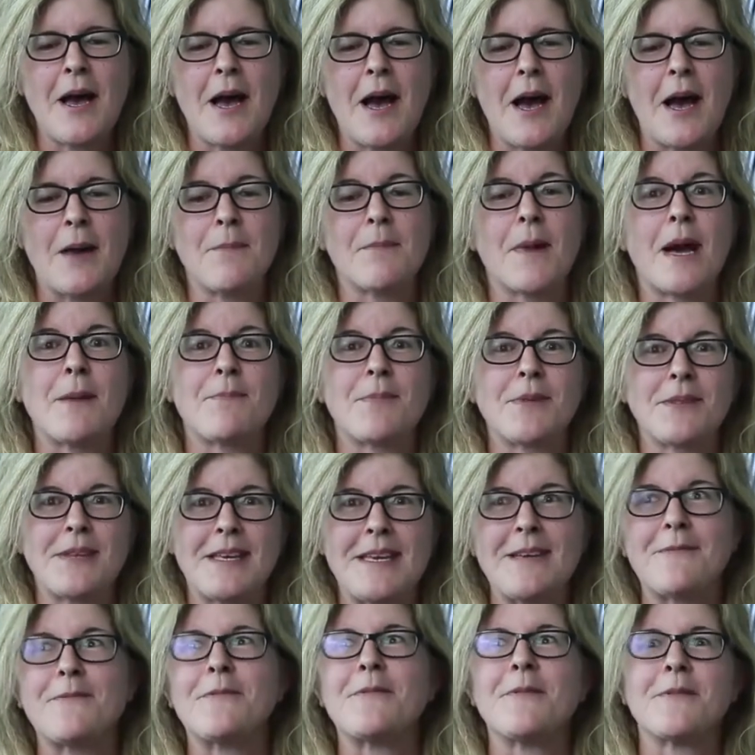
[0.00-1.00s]
And my
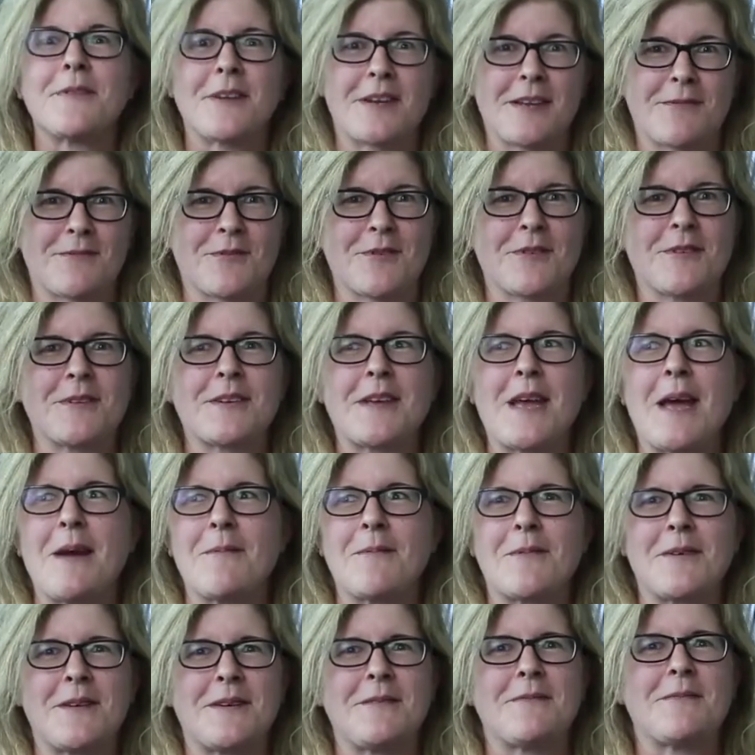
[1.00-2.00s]
belief that I've got the
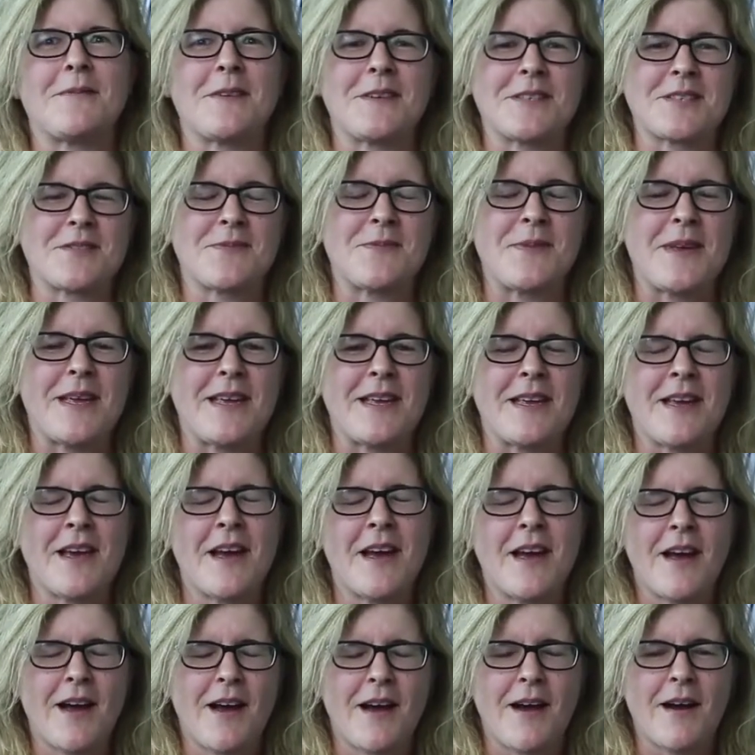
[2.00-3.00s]
camera in front of me
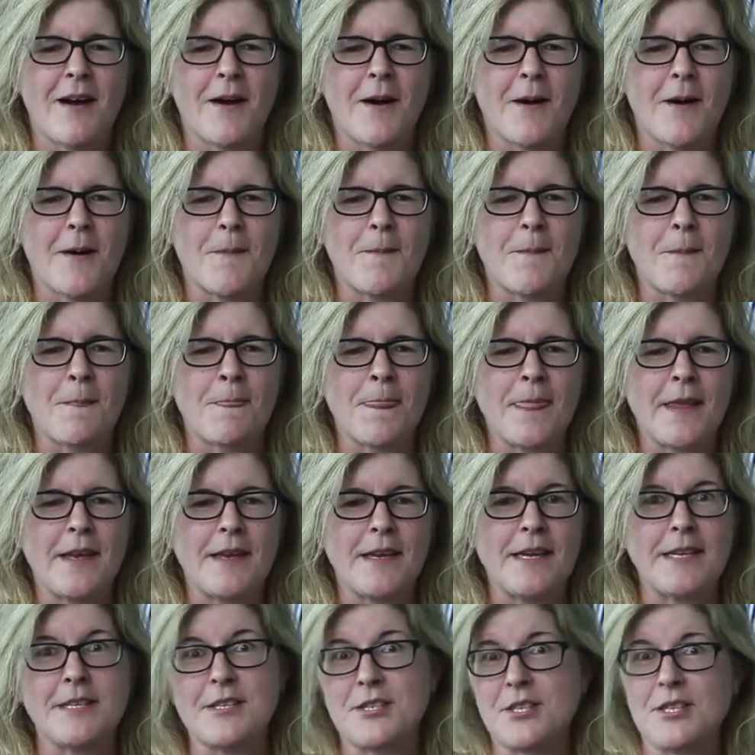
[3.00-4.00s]

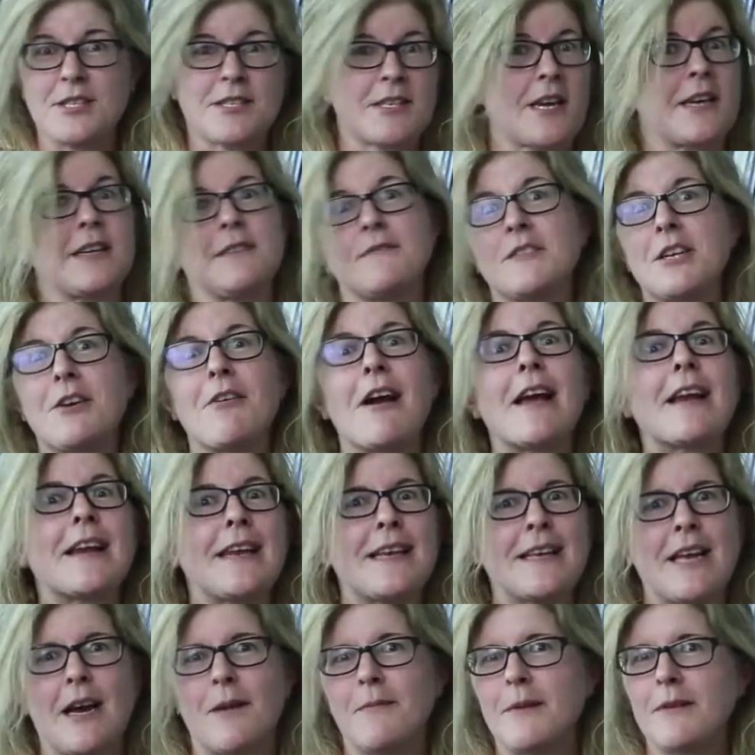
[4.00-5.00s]
is just kind of directly
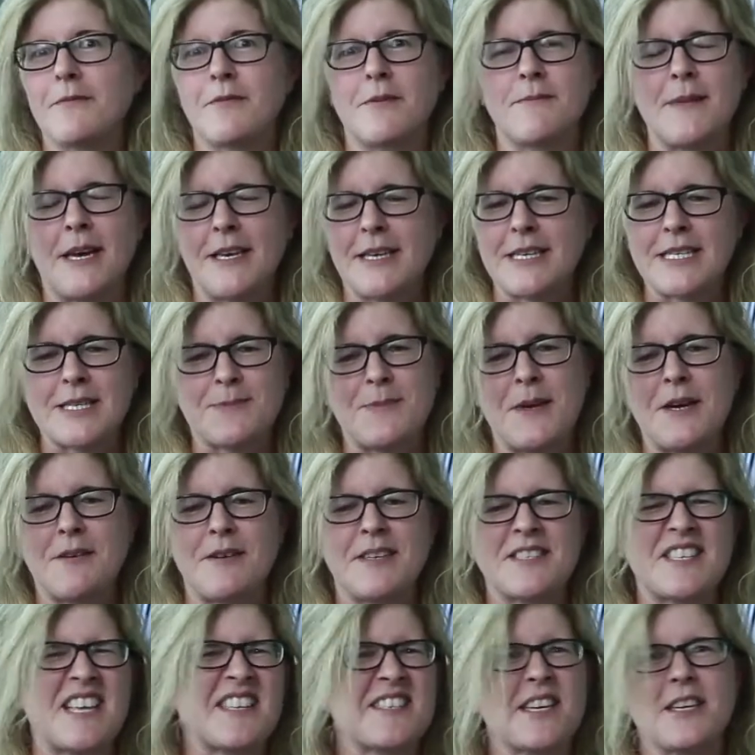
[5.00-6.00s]
coming from that
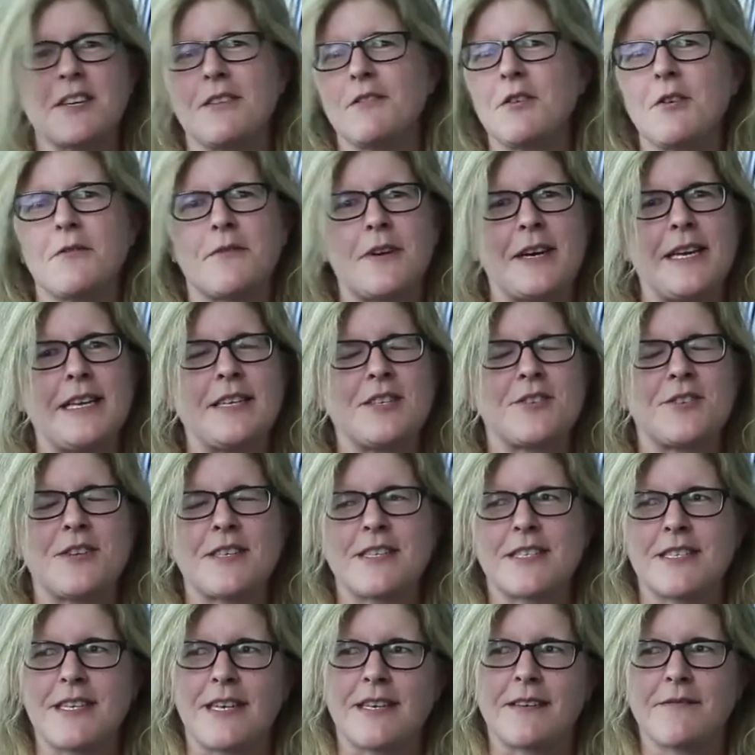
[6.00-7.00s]
experience. That's kind of not very
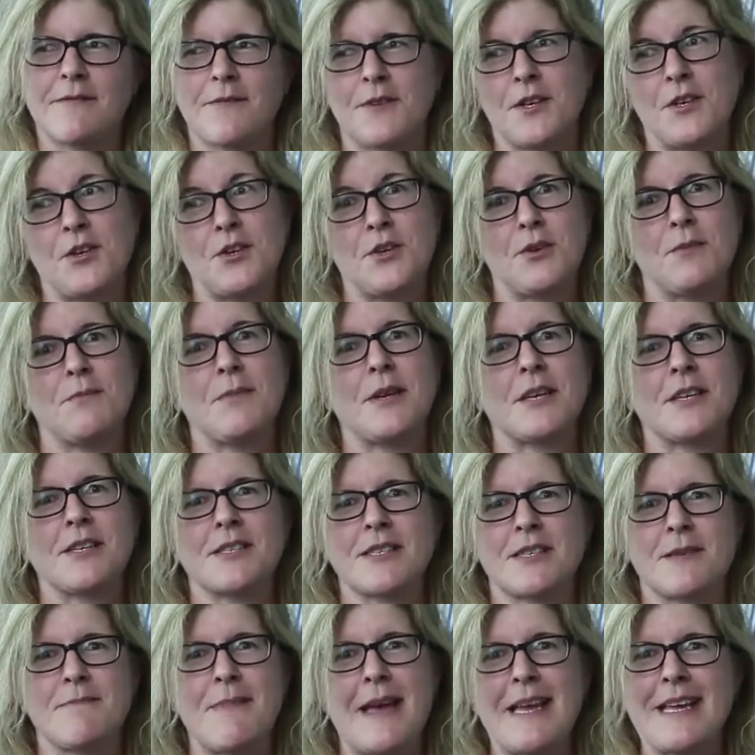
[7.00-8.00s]
interesting for Hume,
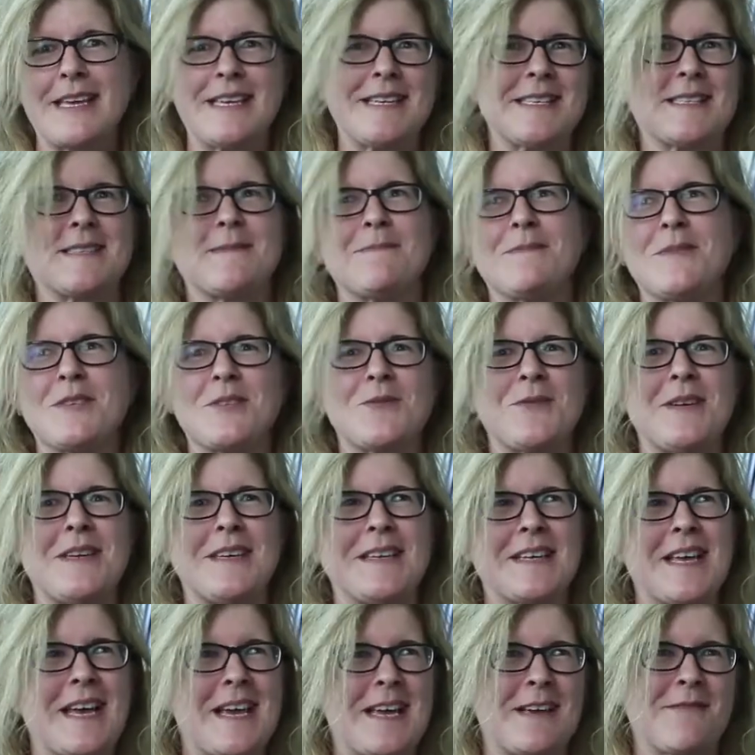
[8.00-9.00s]
because the mechanism
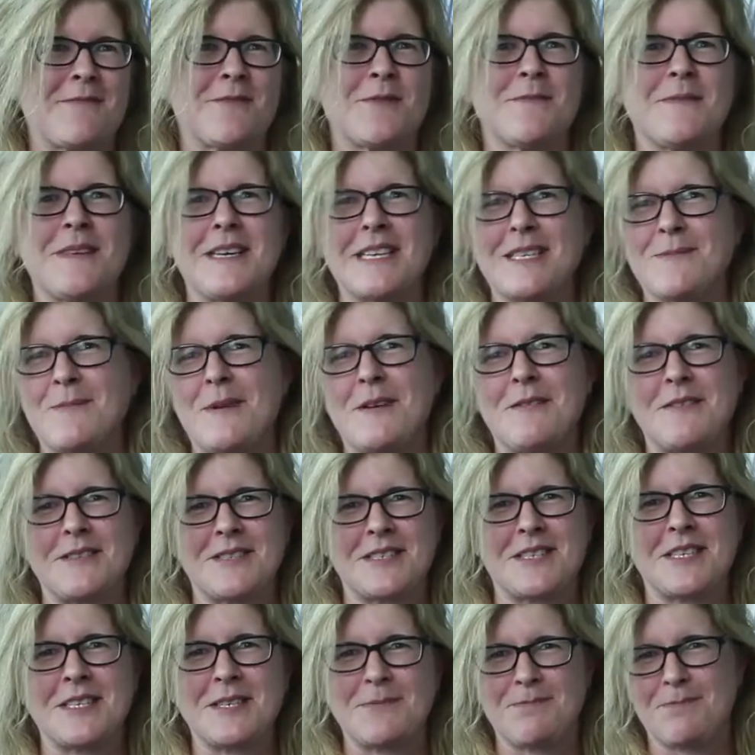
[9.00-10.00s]
between getting from the experience
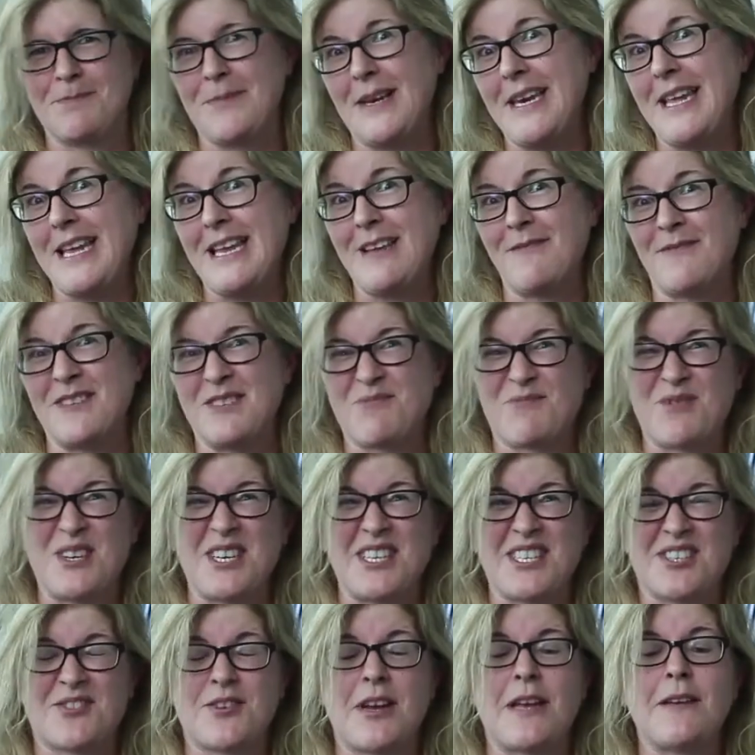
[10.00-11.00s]
to the belief is pretty
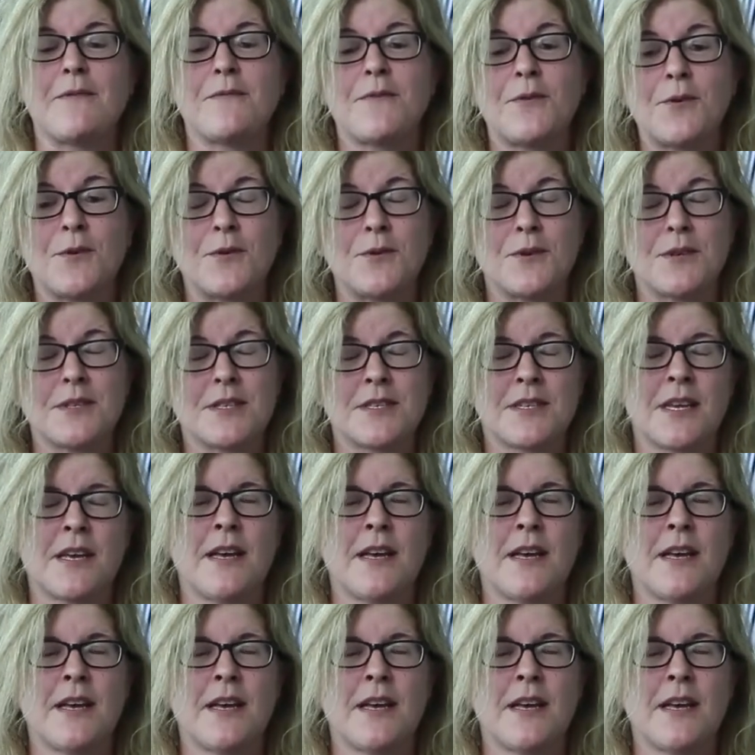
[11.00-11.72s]
straightforward.